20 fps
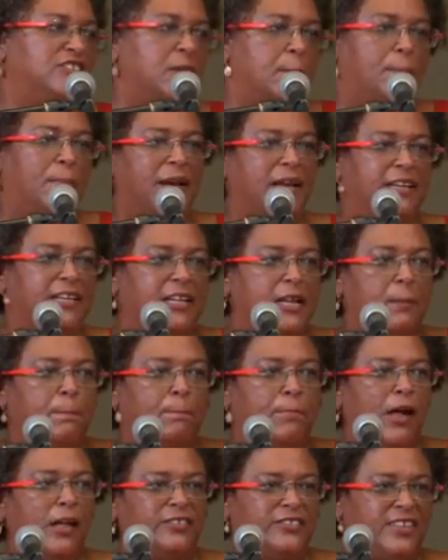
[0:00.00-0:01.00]
the political
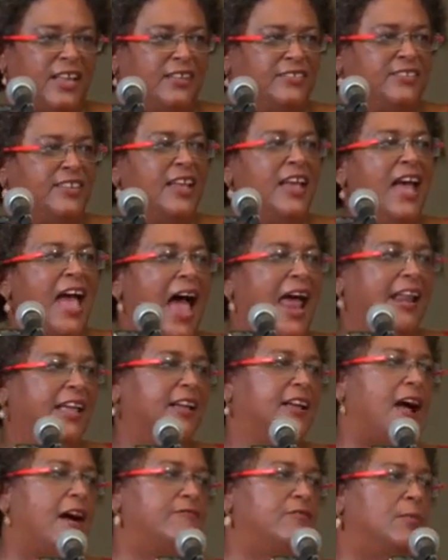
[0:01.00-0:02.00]
process, and
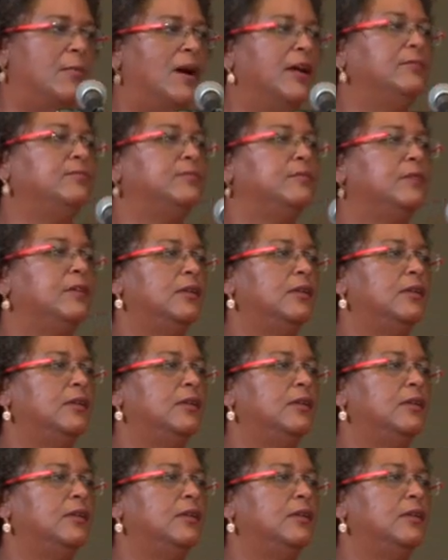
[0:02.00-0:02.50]
in government.